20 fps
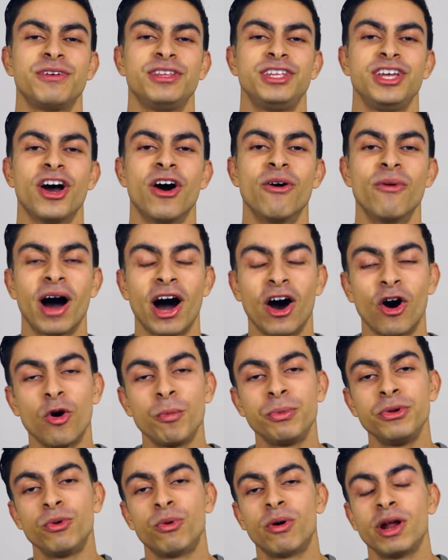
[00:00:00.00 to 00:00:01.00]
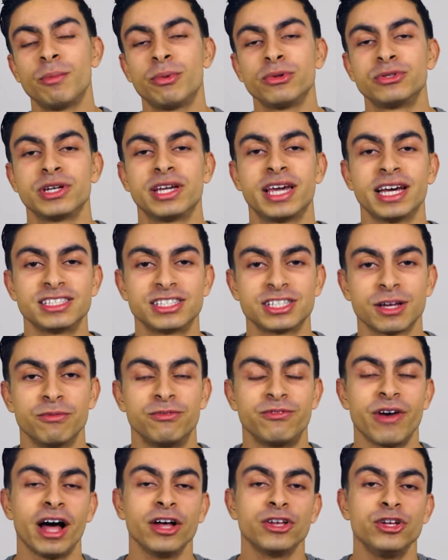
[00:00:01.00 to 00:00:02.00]
video. I hope you were able to get some
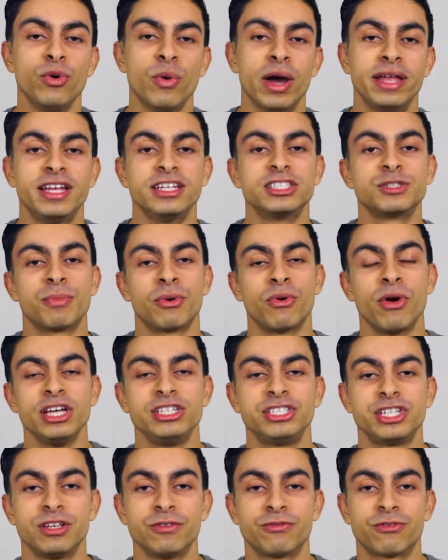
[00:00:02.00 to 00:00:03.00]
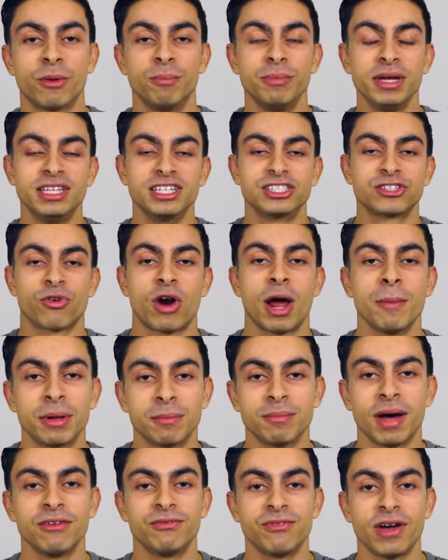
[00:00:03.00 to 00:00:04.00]
value and inspiration from me
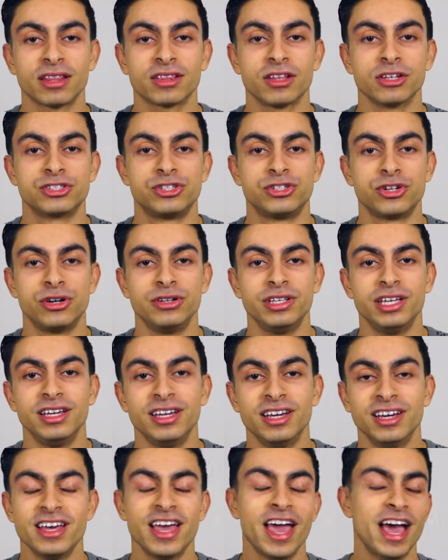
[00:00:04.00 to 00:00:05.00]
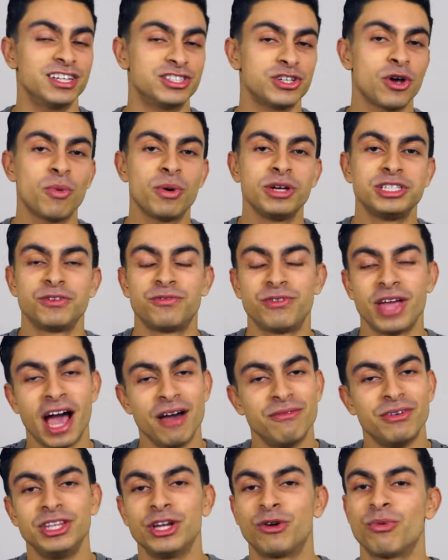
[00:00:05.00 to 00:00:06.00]
describing my fat loss journey. As always, if you
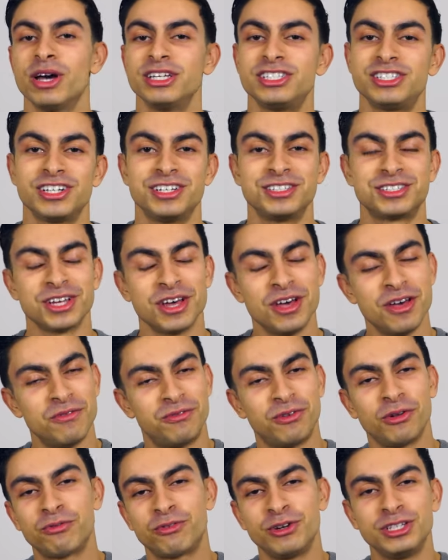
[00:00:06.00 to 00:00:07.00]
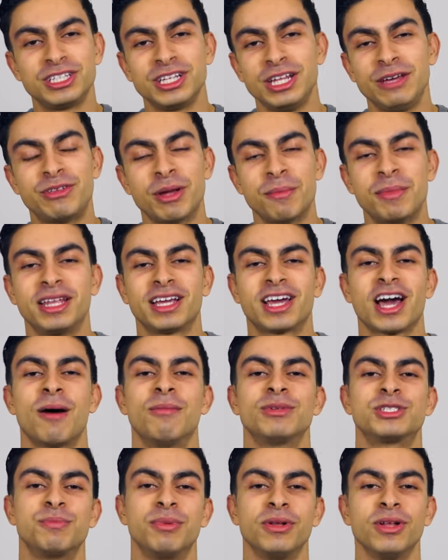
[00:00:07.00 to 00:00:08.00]
have any questions, feel free to leave them in the
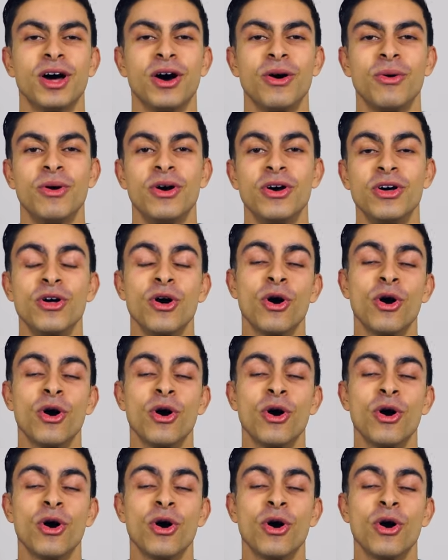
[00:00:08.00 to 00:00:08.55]
comments below.